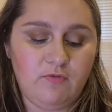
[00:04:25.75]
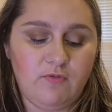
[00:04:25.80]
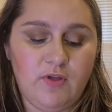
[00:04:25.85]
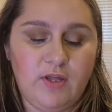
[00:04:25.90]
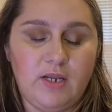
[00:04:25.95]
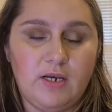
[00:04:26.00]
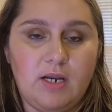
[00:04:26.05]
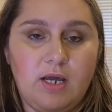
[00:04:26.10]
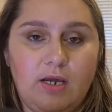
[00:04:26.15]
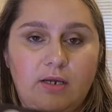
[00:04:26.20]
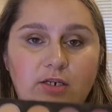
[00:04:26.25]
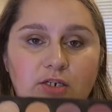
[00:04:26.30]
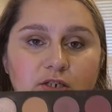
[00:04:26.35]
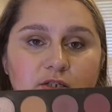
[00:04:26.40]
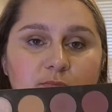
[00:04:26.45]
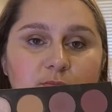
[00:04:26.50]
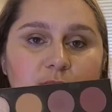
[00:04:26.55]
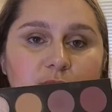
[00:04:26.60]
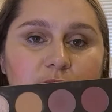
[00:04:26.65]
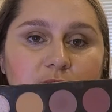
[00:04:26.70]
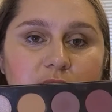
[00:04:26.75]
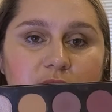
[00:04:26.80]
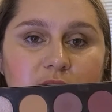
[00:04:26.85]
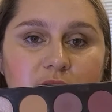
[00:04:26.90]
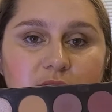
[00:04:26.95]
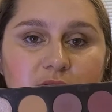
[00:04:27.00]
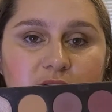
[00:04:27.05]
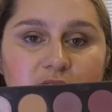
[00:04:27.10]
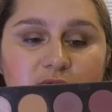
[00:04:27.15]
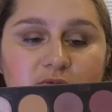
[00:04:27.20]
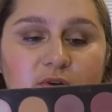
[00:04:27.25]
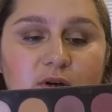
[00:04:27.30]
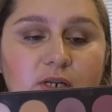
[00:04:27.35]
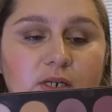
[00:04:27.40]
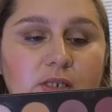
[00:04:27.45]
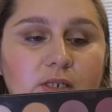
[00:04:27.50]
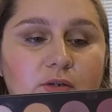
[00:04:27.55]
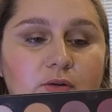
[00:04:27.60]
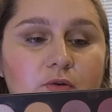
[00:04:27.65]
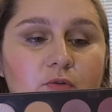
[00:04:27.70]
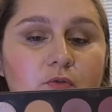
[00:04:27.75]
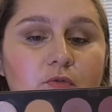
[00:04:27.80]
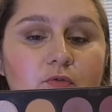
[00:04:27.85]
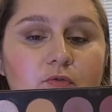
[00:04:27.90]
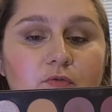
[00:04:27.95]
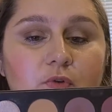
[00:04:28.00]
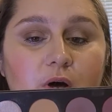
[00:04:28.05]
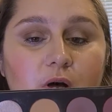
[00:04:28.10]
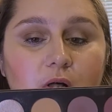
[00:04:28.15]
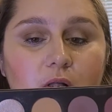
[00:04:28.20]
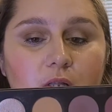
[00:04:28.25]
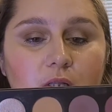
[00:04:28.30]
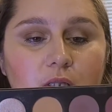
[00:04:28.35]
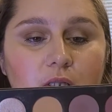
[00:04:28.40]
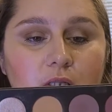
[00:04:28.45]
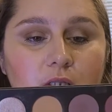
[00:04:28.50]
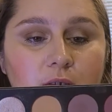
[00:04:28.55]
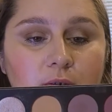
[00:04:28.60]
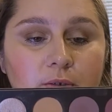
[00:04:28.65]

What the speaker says: and I just built this fun little fall